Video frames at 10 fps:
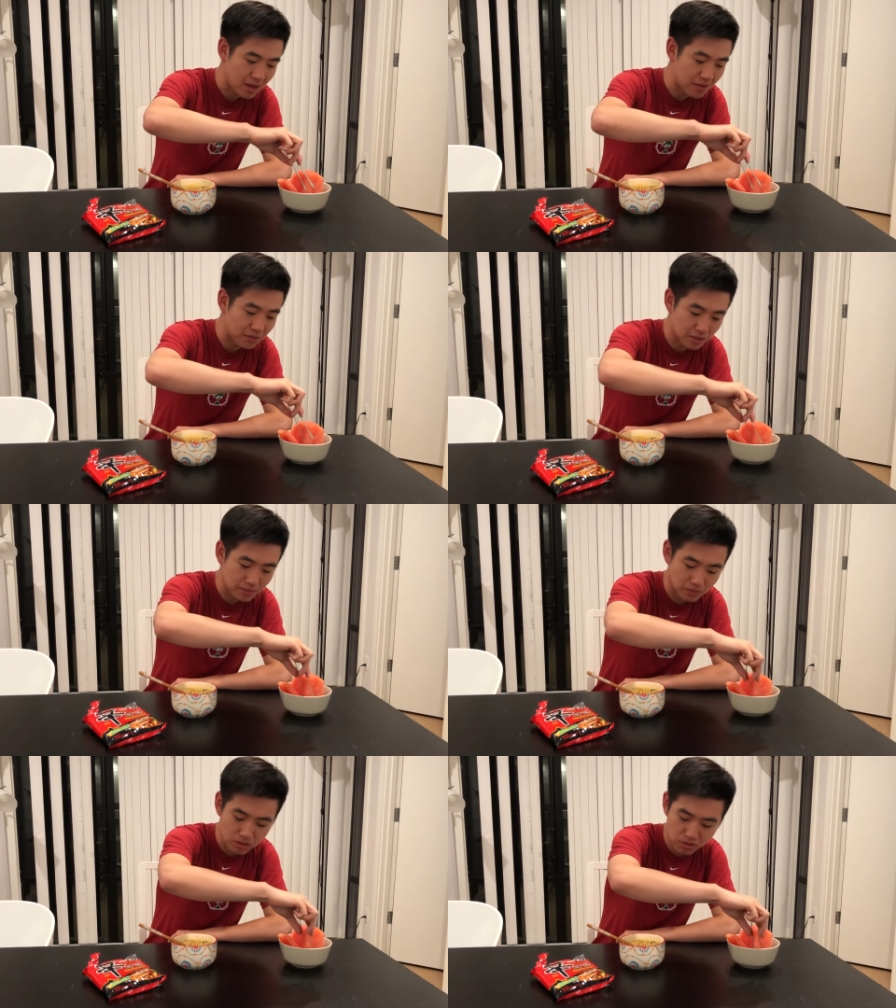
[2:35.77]
If
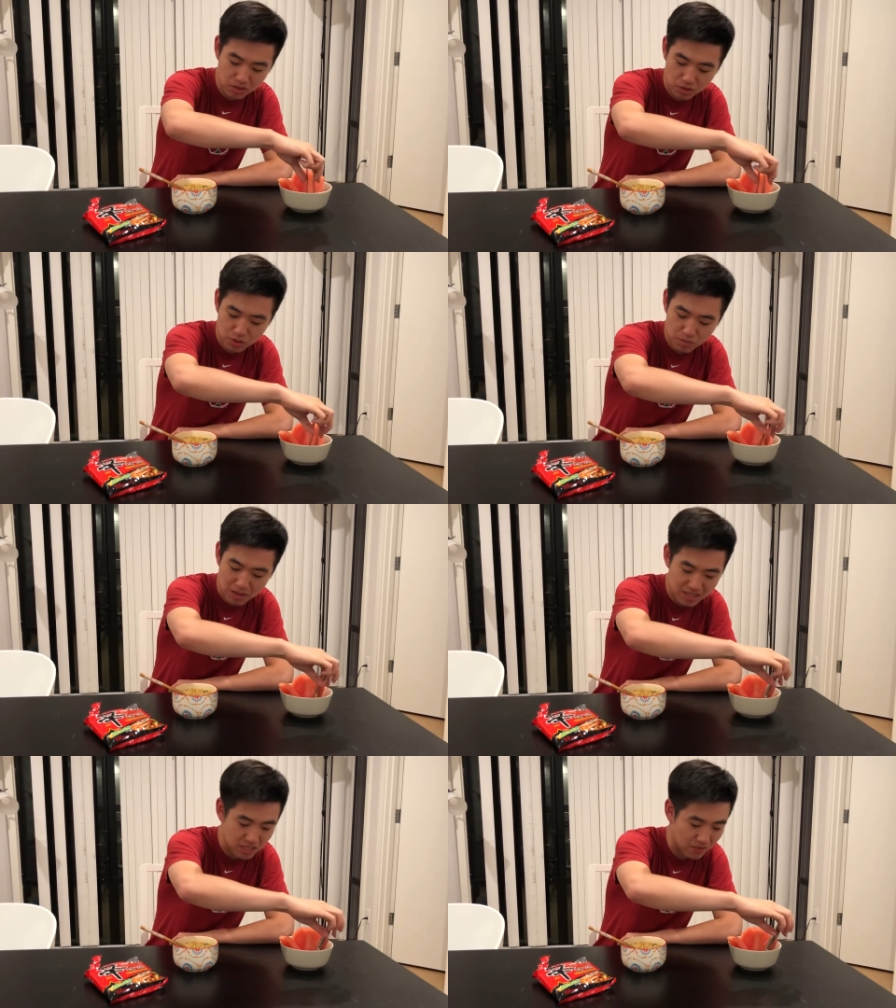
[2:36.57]
the noodles are too
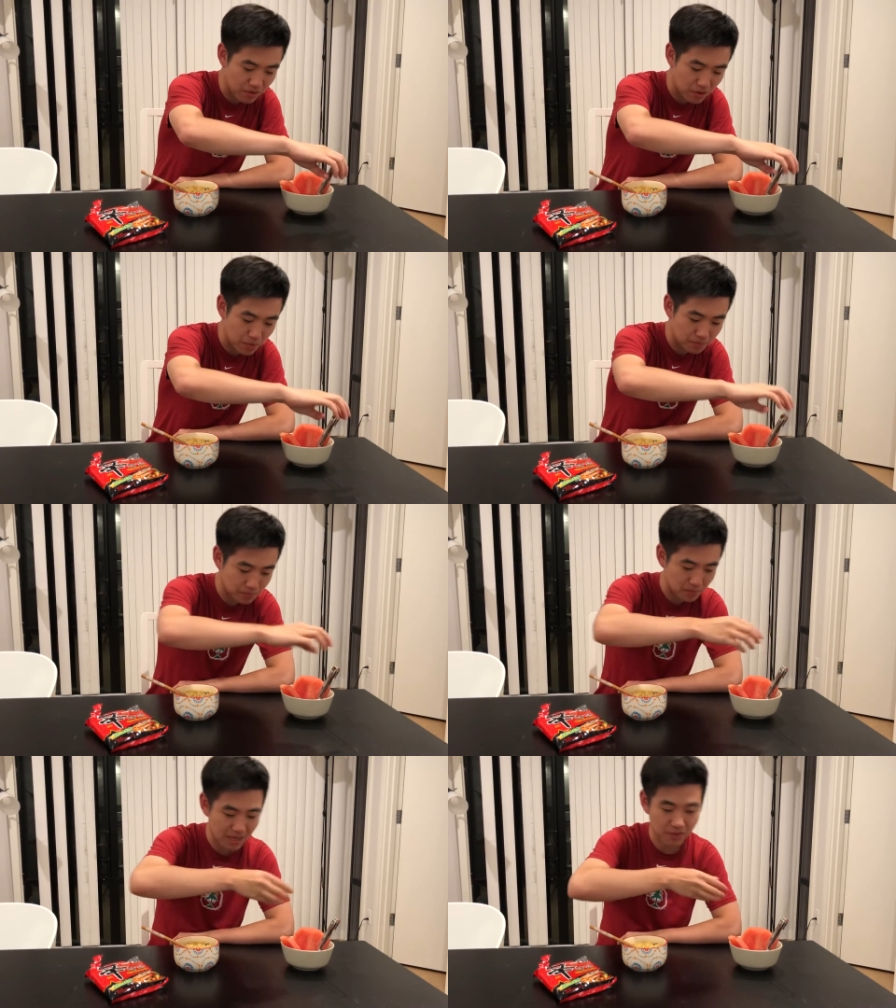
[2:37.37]
spicy for you,
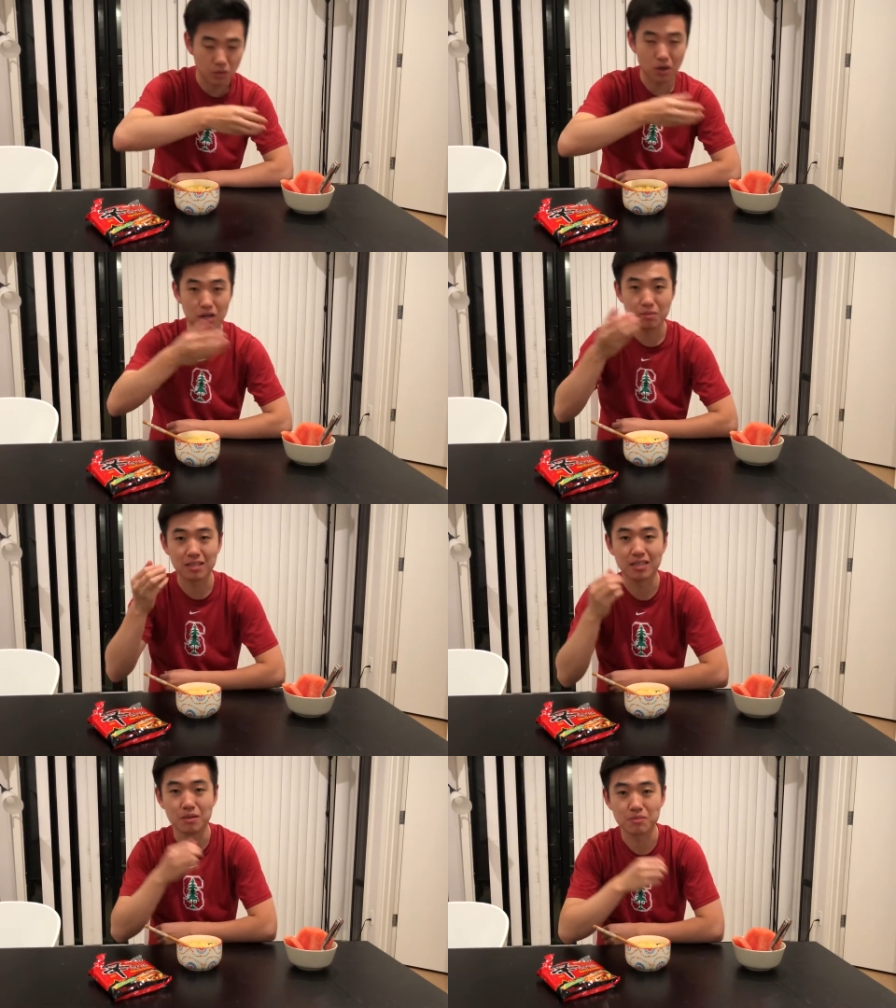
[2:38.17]
having
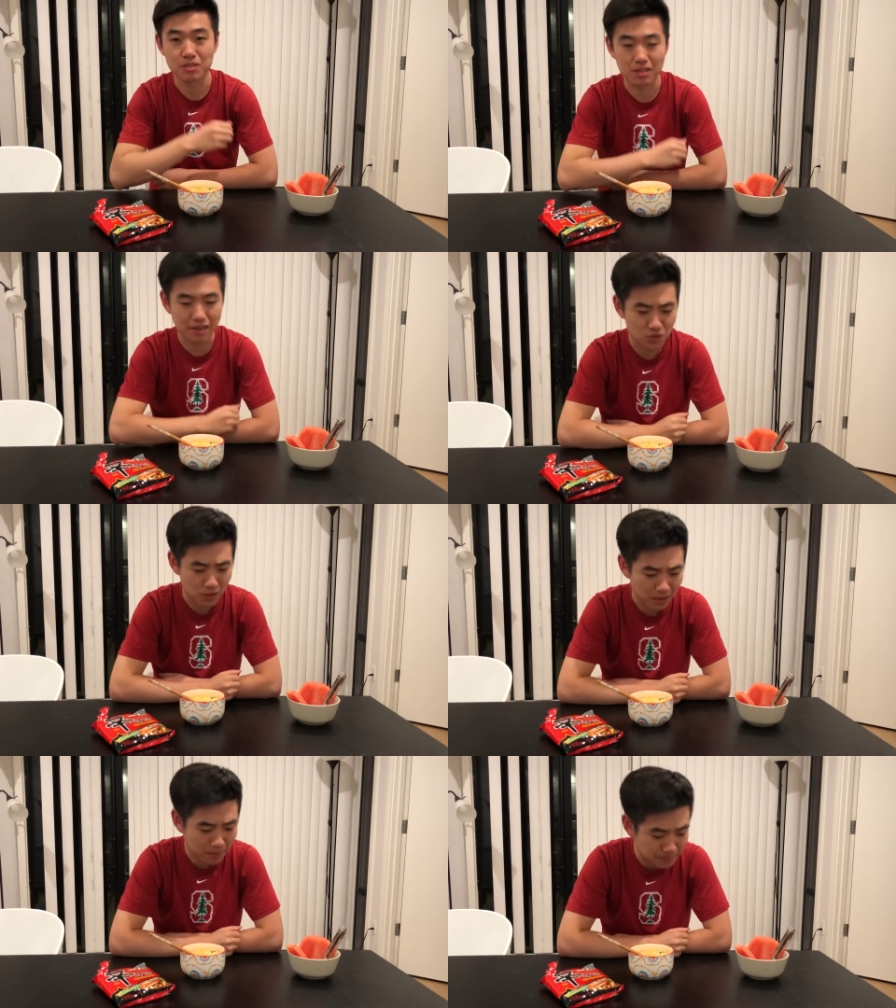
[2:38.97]
watermelon helps a lot as
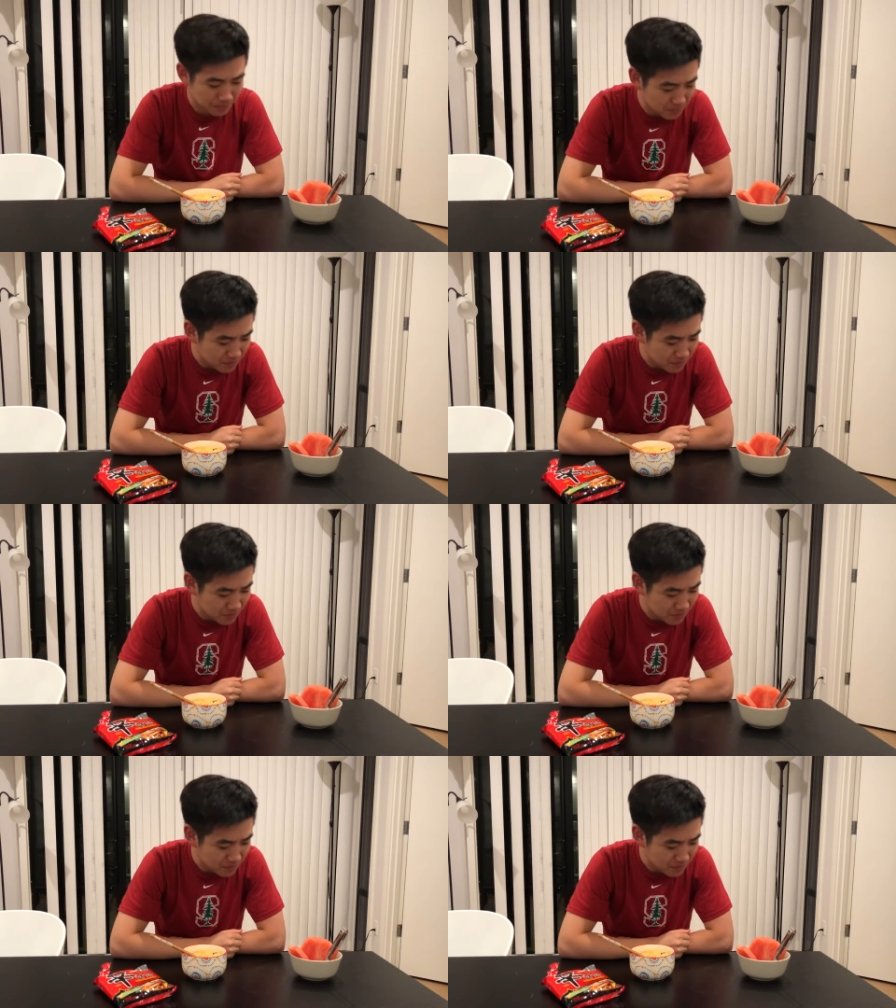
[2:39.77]
well,